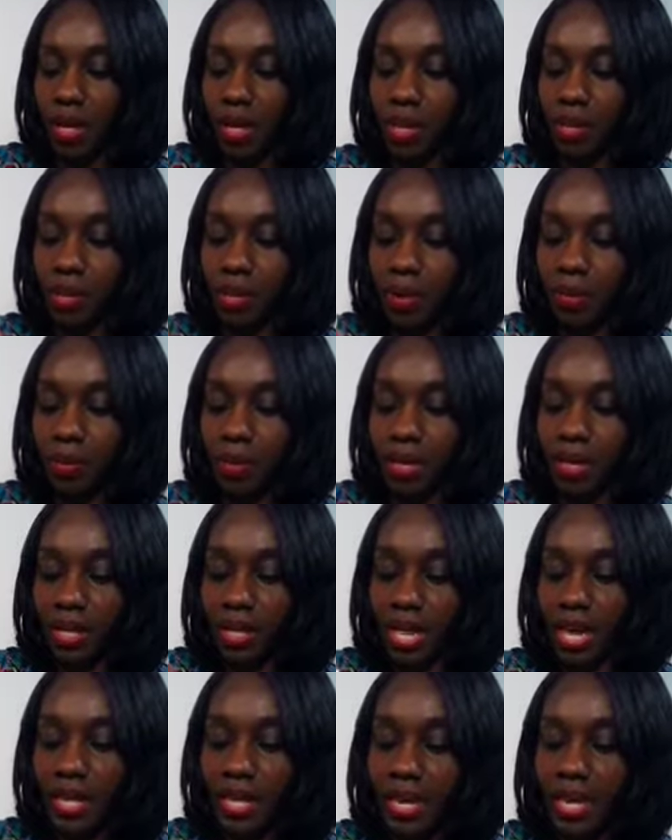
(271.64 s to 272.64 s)
And so I'm going to
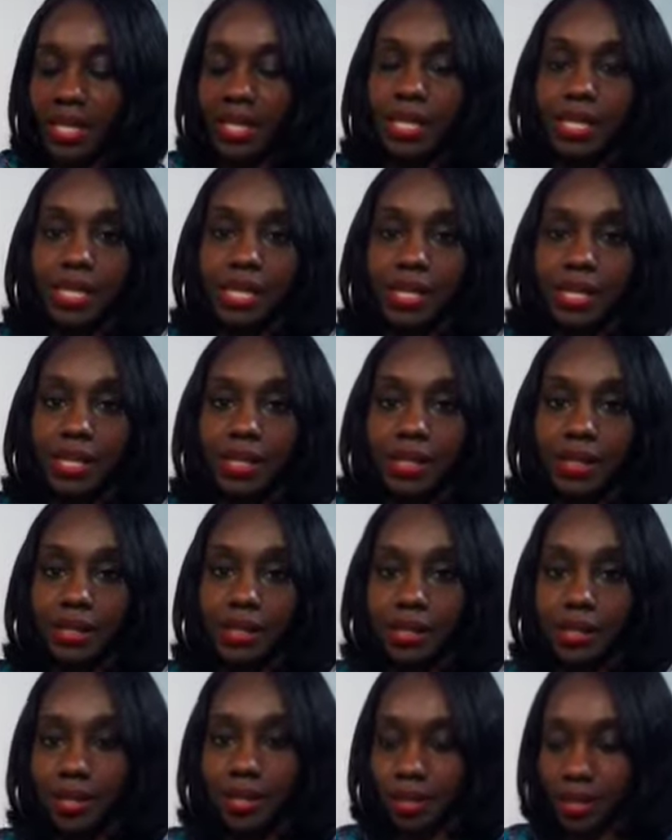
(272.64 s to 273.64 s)
let that sit
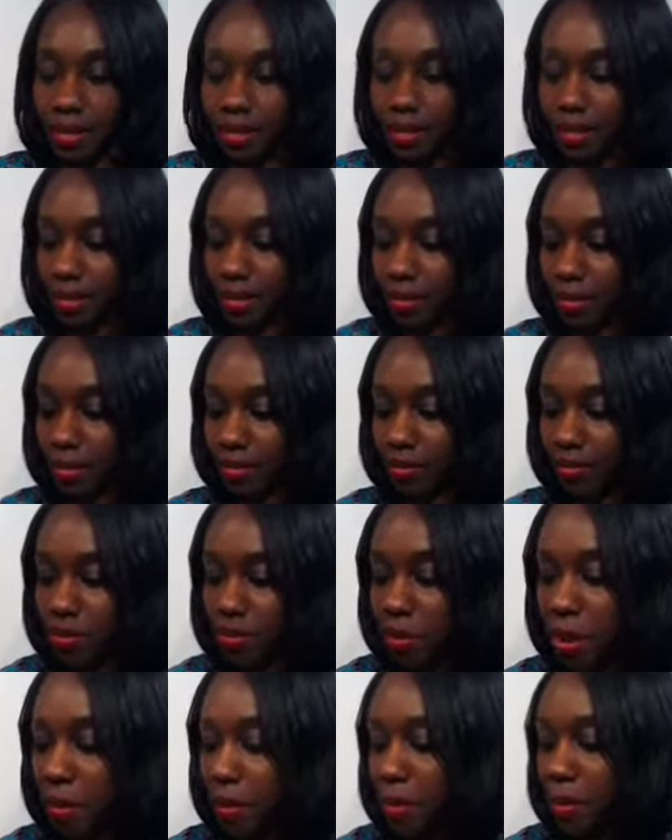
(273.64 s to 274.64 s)

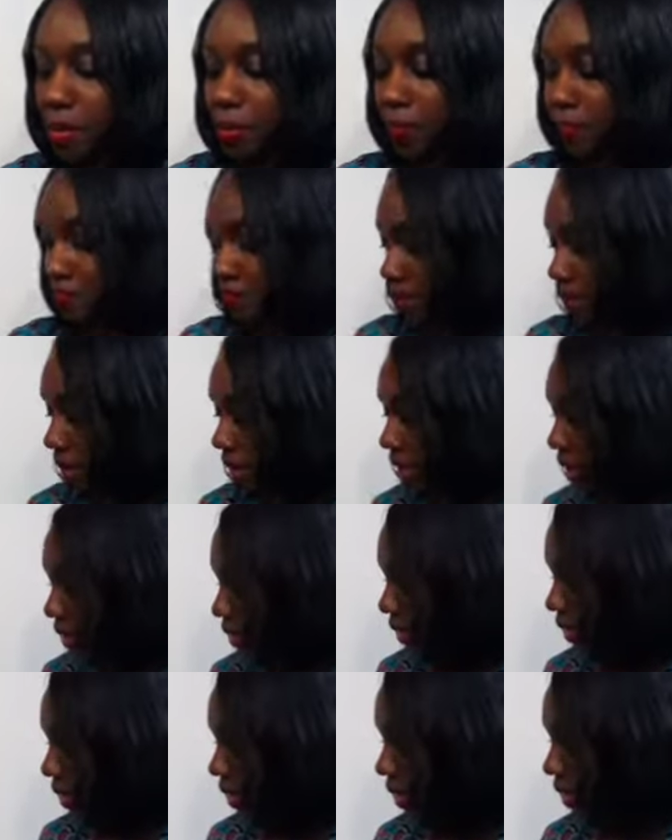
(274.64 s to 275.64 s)
for maybe,
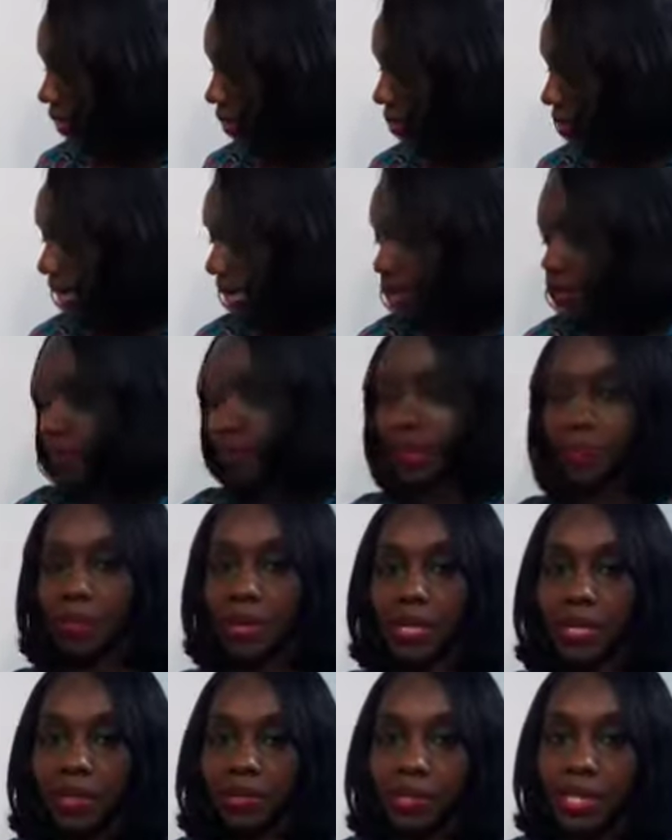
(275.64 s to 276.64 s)
not even a
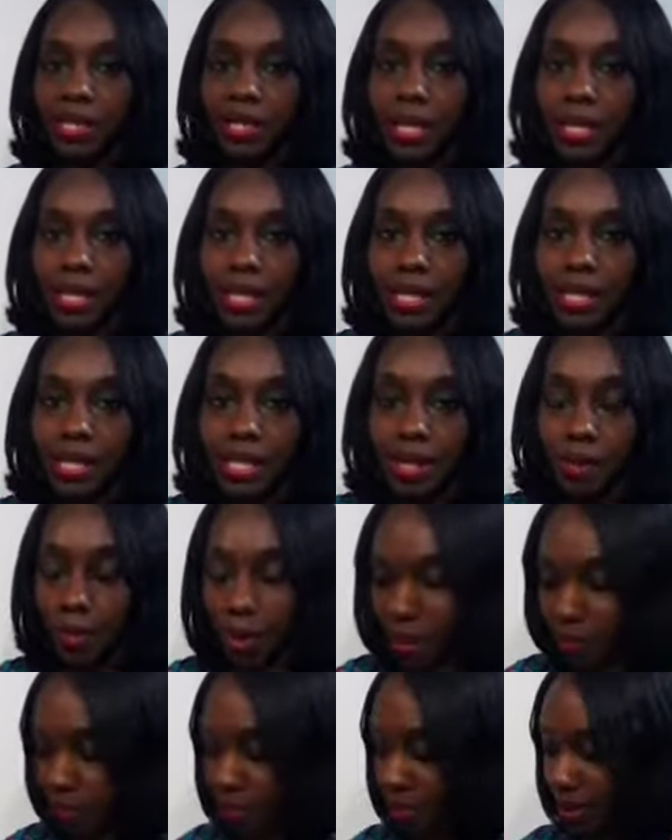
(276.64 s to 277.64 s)
minute. I'm just going to let it sit
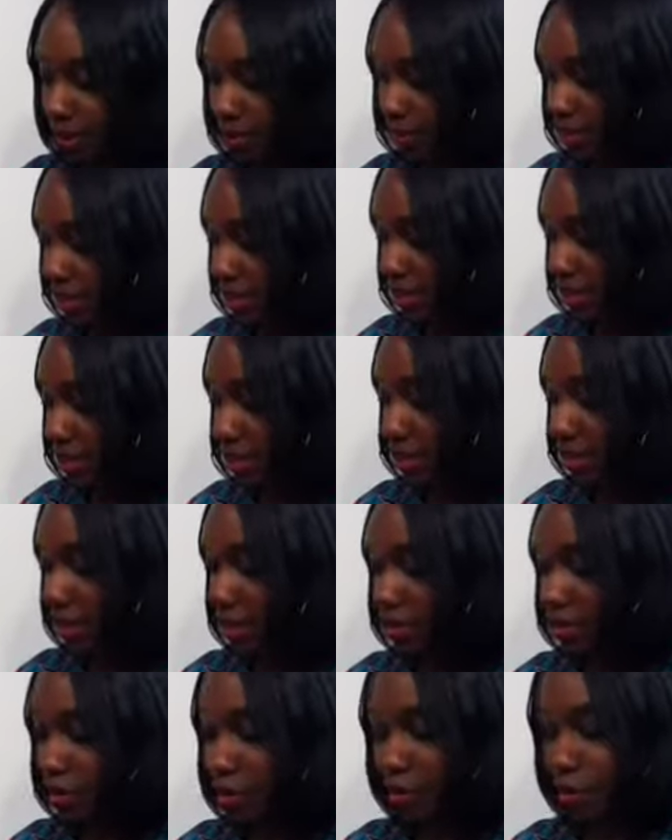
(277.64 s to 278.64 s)
while I'm mixing the
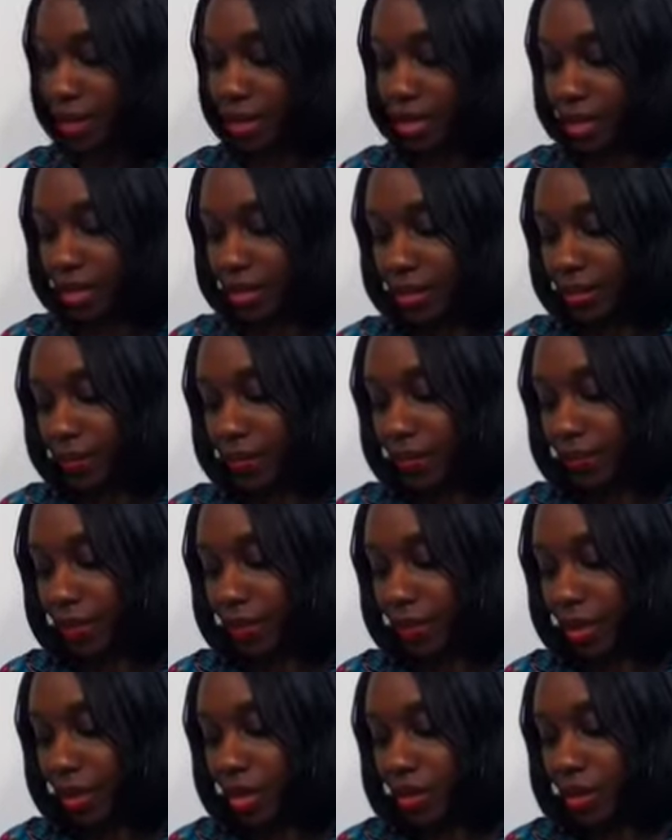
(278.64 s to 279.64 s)
other ingredients.
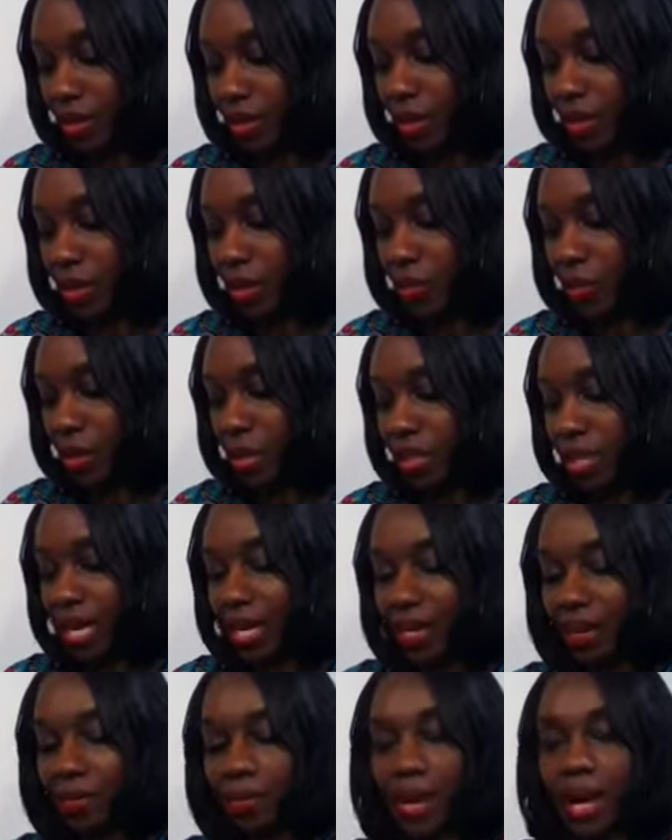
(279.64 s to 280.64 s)
So then you want to
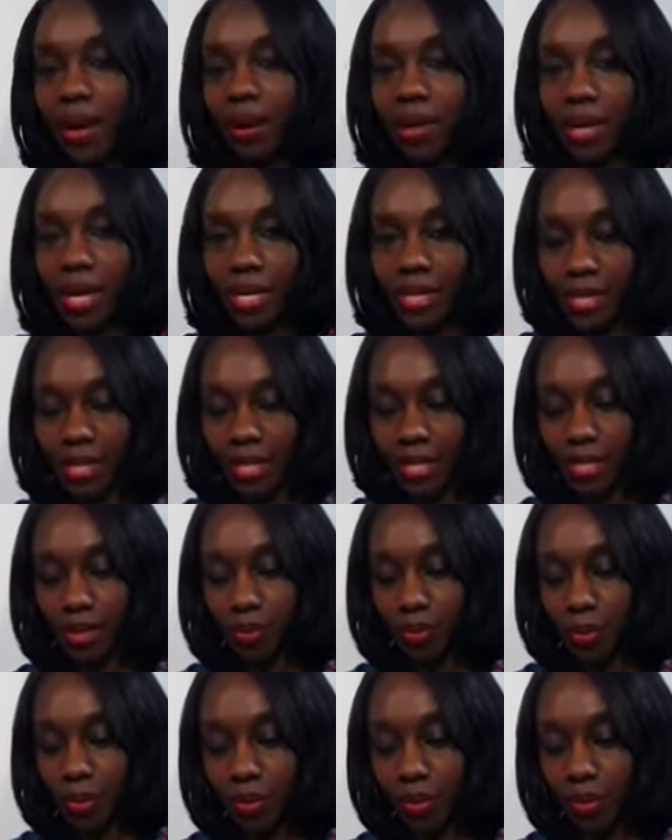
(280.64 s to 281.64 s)
take about a
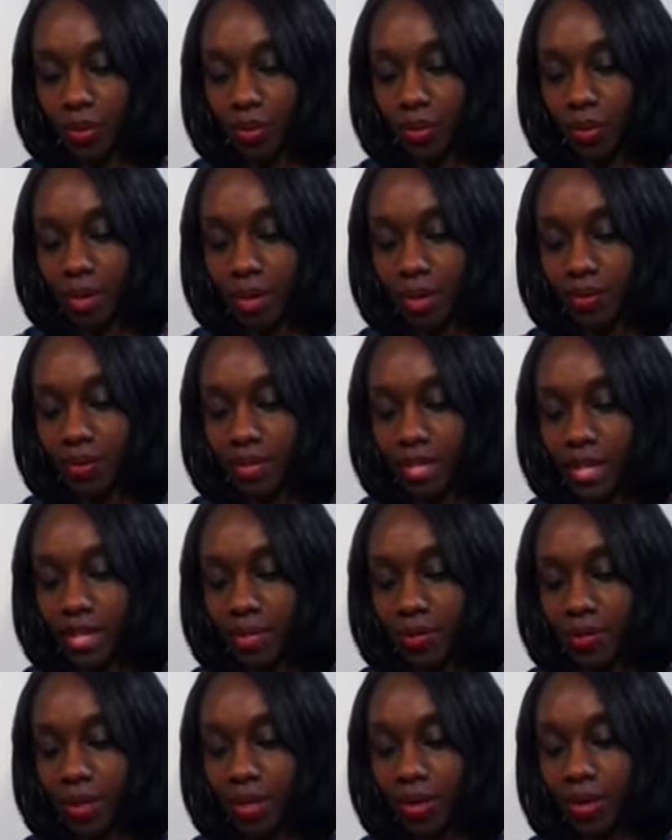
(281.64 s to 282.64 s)
teaspoon of
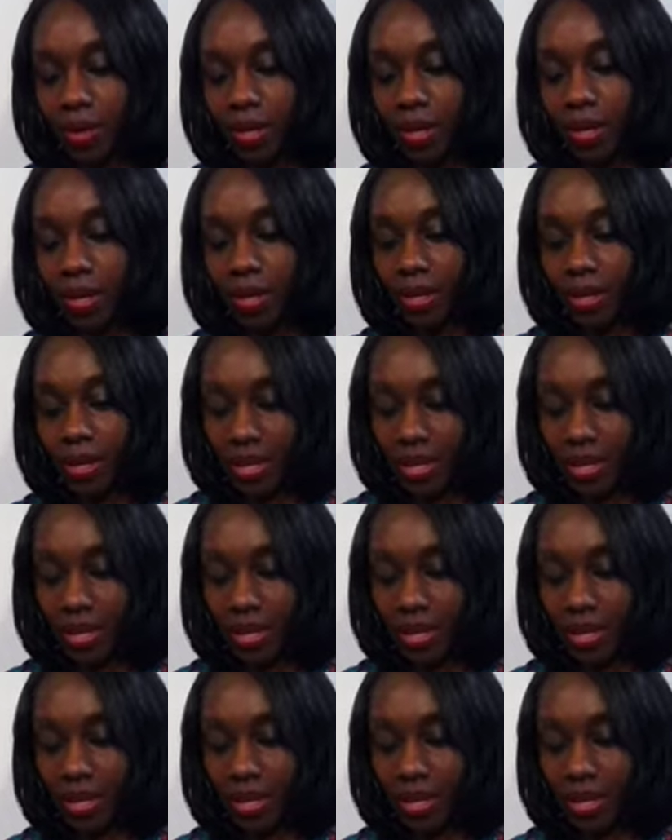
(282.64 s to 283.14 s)
sesame oil,